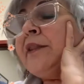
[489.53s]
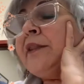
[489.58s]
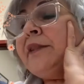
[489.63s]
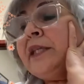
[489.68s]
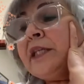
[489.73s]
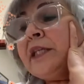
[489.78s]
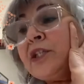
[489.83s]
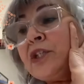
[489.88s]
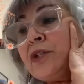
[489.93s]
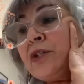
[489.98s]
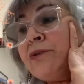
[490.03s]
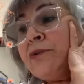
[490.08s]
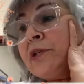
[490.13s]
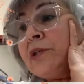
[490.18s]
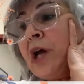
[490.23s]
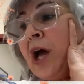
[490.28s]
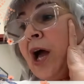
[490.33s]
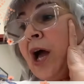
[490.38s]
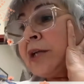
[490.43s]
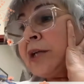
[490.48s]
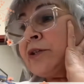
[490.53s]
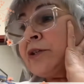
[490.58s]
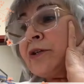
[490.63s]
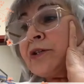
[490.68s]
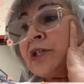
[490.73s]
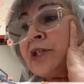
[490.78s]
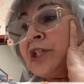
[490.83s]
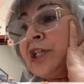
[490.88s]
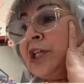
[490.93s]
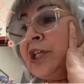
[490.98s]
These 2
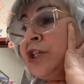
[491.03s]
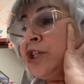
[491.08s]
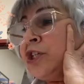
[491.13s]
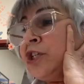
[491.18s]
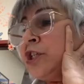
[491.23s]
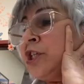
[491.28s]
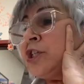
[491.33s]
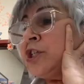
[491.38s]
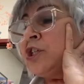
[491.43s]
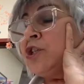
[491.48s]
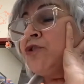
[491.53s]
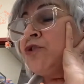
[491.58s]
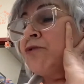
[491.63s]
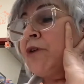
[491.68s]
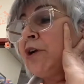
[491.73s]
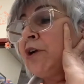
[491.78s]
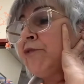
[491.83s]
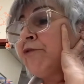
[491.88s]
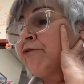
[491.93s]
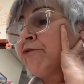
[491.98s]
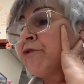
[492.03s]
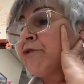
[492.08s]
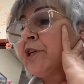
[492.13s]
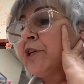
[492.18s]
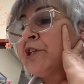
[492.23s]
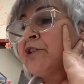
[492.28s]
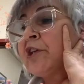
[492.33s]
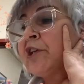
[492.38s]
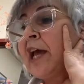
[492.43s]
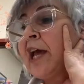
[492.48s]
doctors teach this
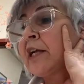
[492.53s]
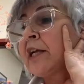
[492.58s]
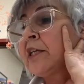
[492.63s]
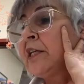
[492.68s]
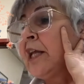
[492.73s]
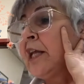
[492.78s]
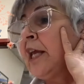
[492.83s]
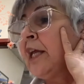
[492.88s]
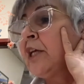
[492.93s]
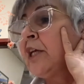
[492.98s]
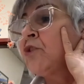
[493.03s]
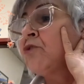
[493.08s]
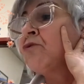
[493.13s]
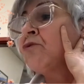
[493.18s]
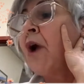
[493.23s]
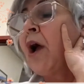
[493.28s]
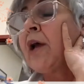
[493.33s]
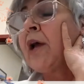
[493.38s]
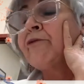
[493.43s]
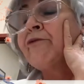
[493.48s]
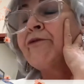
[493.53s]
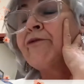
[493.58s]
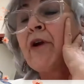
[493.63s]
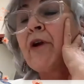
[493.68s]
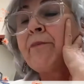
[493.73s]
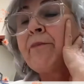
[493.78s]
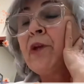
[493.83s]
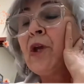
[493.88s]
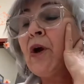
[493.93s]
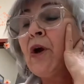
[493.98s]
drug-free technique drawn
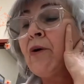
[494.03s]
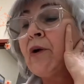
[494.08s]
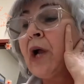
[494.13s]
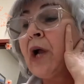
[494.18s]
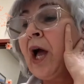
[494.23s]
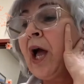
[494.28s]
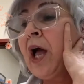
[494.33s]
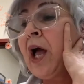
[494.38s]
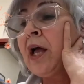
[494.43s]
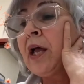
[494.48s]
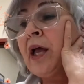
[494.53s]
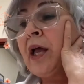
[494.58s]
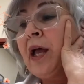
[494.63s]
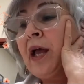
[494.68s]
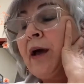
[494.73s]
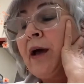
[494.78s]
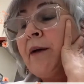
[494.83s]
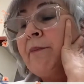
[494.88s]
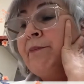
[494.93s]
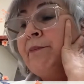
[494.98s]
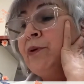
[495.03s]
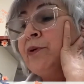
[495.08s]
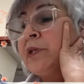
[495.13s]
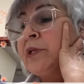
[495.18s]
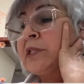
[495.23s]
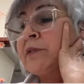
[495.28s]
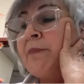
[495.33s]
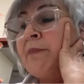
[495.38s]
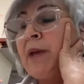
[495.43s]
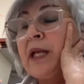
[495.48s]
from yoga,
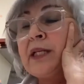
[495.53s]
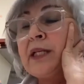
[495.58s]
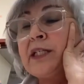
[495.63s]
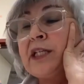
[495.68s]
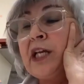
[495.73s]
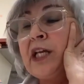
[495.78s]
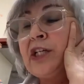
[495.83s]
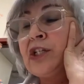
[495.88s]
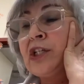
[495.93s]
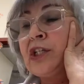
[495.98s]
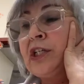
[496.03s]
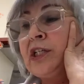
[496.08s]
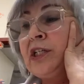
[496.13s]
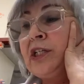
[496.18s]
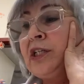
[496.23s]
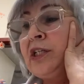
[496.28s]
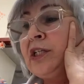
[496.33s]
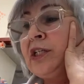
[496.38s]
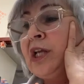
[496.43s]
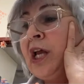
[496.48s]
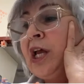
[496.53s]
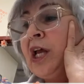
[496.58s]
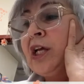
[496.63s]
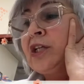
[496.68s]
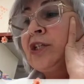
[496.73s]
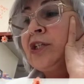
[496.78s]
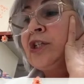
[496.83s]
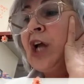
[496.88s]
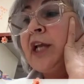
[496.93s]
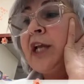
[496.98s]
Buddhist meditation,
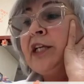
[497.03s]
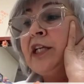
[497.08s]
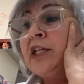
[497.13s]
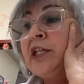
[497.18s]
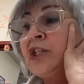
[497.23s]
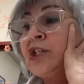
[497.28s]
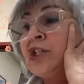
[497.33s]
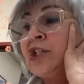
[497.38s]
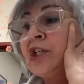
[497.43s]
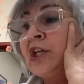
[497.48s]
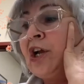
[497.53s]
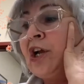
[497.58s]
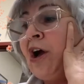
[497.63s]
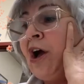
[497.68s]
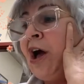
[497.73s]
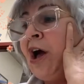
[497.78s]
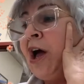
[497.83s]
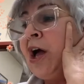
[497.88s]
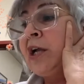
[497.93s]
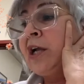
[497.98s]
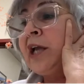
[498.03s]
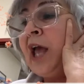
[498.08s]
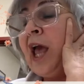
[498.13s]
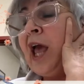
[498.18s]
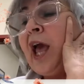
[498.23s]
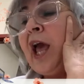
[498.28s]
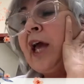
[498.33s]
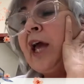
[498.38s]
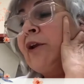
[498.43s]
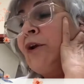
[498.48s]
Chinese Qigong,
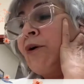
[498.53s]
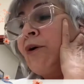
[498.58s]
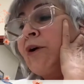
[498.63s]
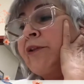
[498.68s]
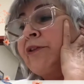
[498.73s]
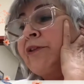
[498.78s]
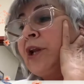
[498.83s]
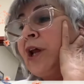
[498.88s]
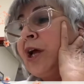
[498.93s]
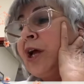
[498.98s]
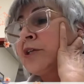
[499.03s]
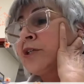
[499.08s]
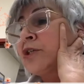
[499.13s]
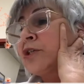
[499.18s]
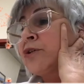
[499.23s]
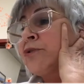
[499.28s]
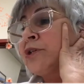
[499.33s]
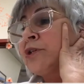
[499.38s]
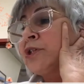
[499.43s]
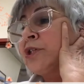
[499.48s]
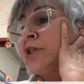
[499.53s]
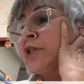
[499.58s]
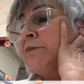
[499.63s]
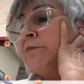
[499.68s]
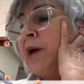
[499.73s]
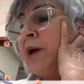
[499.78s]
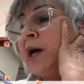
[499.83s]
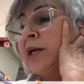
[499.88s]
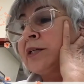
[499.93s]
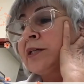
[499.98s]
and Orthodox Christian
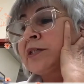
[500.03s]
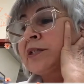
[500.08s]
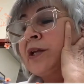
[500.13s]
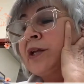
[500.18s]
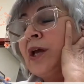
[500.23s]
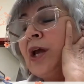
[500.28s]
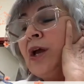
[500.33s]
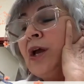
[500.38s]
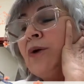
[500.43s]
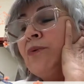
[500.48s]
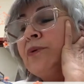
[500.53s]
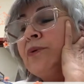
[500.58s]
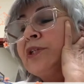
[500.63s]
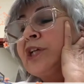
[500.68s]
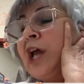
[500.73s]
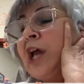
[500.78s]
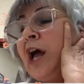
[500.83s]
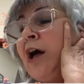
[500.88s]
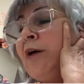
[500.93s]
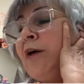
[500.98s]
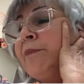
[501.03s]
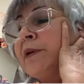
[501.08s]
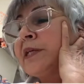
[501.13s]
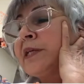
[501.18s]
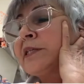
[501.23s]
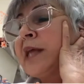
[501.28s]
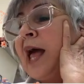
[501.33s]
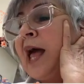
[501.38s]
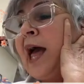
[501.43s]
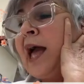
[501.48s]
monks, which help
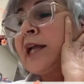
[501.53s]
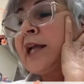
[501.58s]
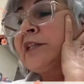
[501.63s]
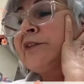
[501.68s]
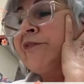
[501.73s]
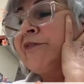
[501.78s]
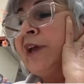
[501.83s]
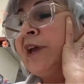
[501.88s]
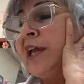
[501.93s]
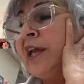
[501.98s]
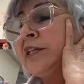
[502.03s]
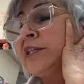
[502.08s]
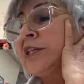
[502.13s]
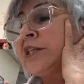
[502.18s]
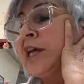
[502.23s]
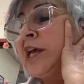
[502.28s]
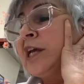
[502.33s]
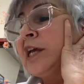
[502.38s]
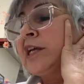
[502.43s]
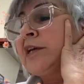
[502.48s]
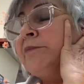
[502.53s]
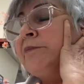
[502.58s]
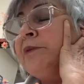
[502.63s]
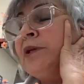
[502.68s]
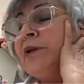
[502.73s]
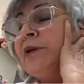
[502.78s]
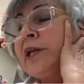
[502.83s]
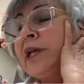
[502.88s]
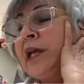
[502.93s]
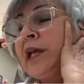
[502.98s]
us activate
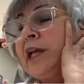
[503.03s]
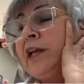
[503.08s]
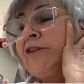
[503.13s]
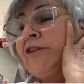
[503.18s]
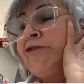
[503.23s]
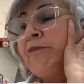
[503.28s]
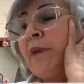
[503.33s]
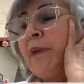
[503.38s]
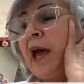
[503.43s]
communicative